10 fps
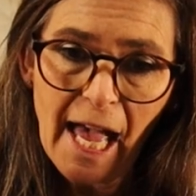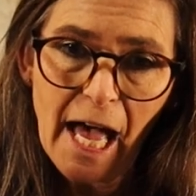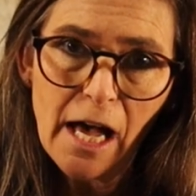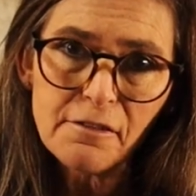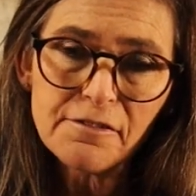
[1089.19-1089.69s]

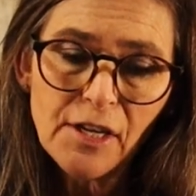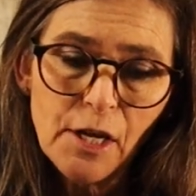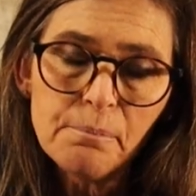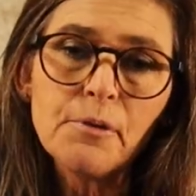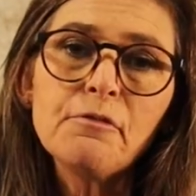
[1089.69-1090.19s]
have
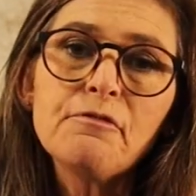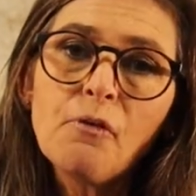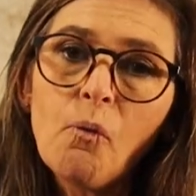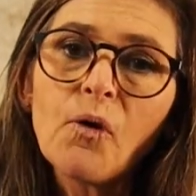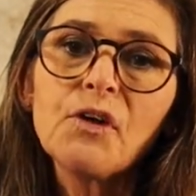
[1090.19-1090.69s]

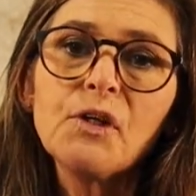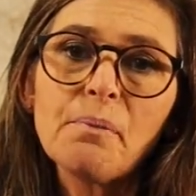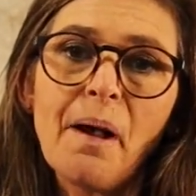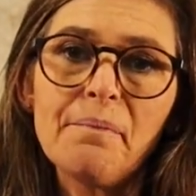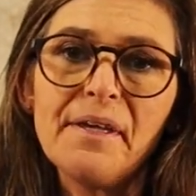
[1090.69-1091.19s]
before your
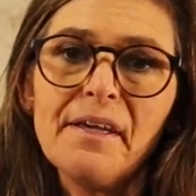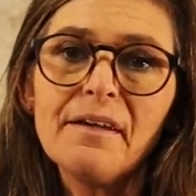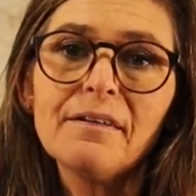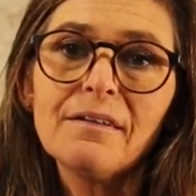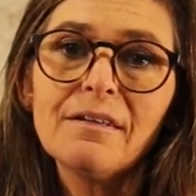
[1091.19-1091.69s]

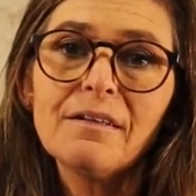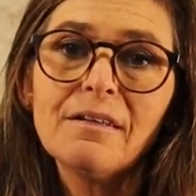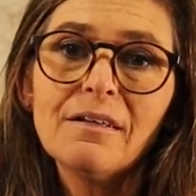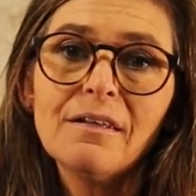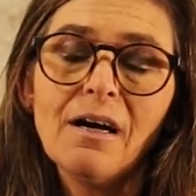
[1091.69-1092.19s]
puppy
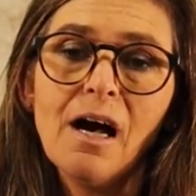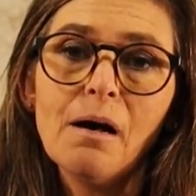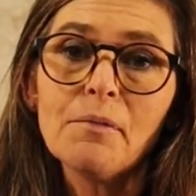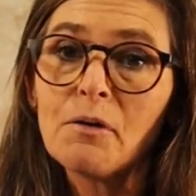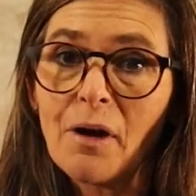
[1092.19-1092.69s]

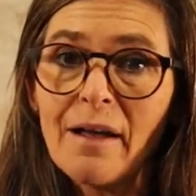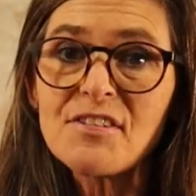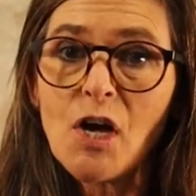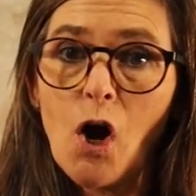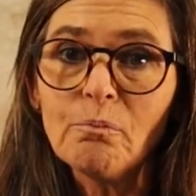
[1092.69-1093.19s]

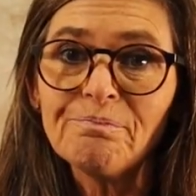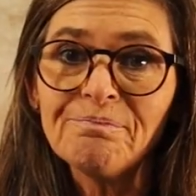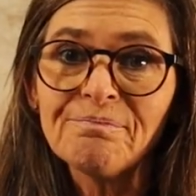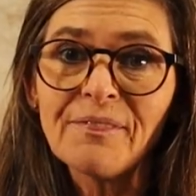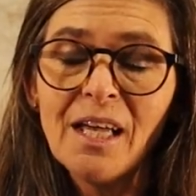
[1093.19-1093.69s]
arrives home.
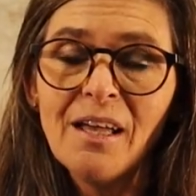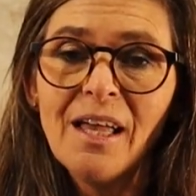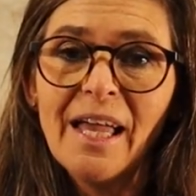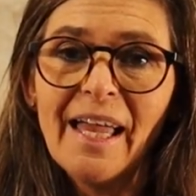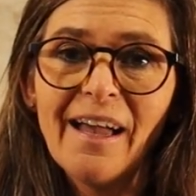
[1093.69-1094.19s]

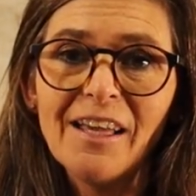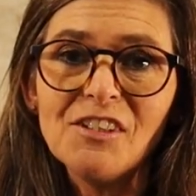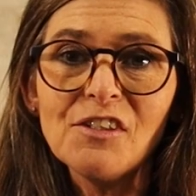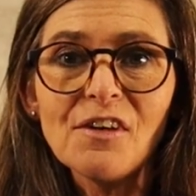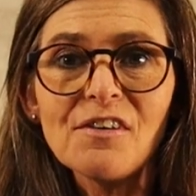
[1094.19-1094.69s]

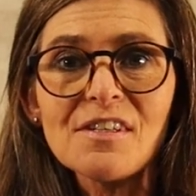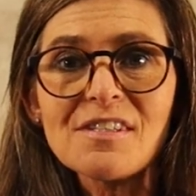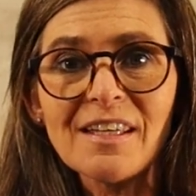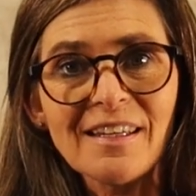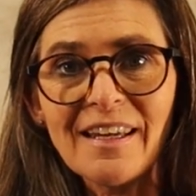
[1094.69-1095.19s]
And you
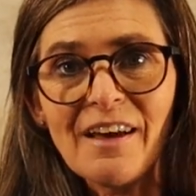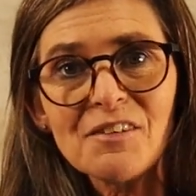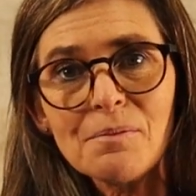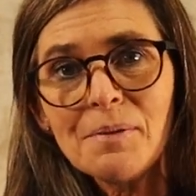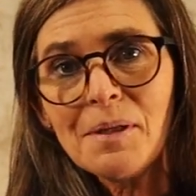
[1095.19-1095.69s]
notice I didn't have
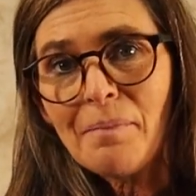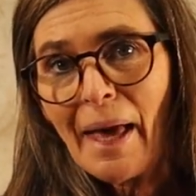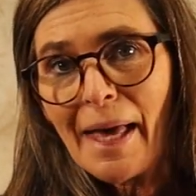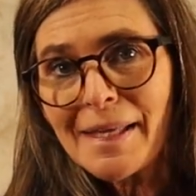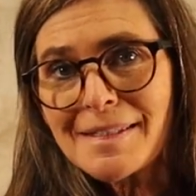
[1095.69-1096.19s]
any pee
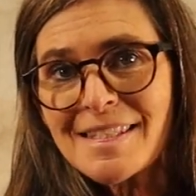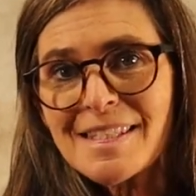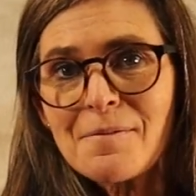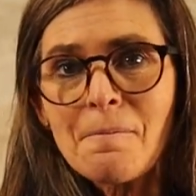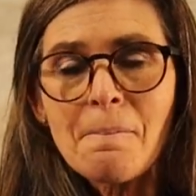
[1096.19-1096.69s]

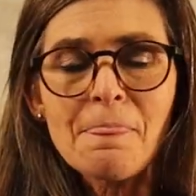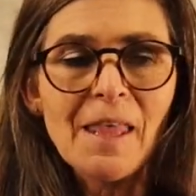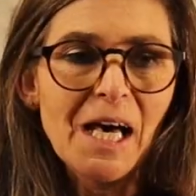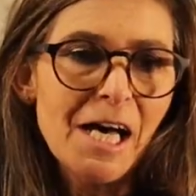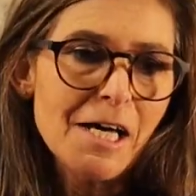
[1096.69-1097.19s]
pads.
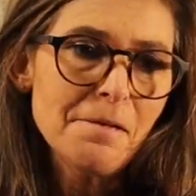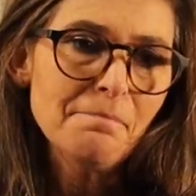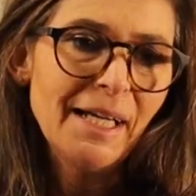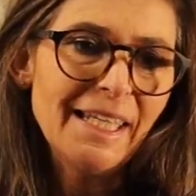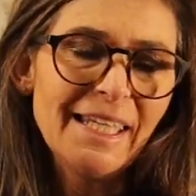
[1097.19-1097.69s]

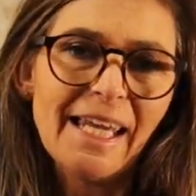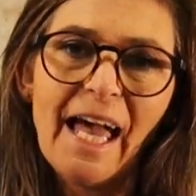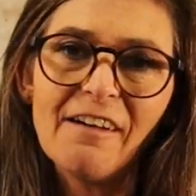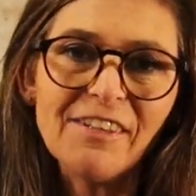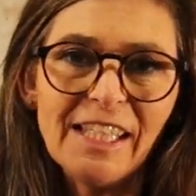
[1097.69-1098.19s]
I didn't
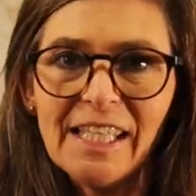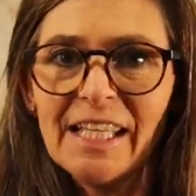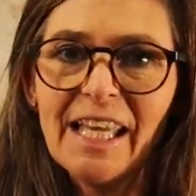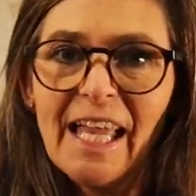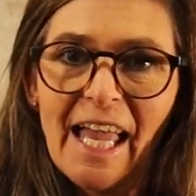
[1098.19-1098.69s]
have
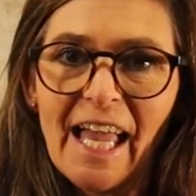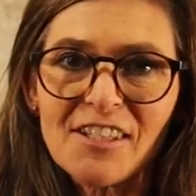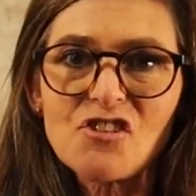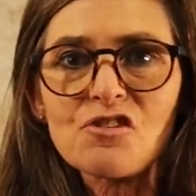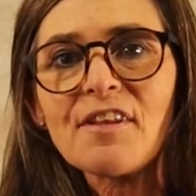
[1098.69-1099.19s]
any
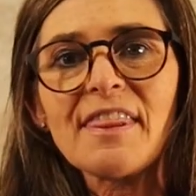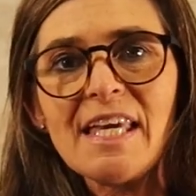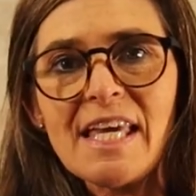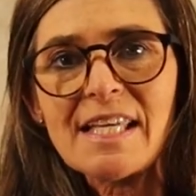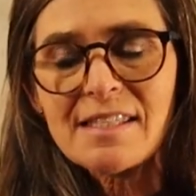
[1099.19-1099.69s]
extra
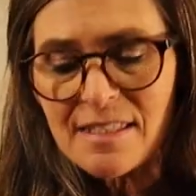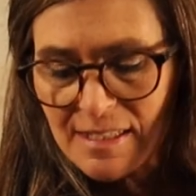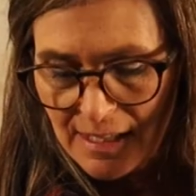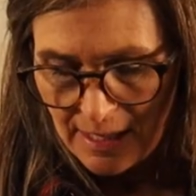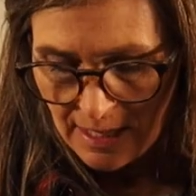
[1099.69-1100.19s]

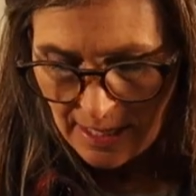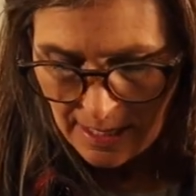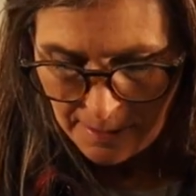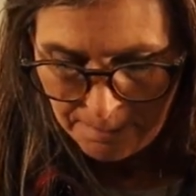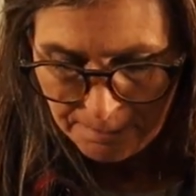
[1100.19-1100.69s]
things.
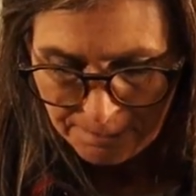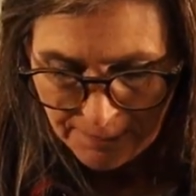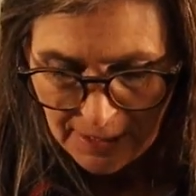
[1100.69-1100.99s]
The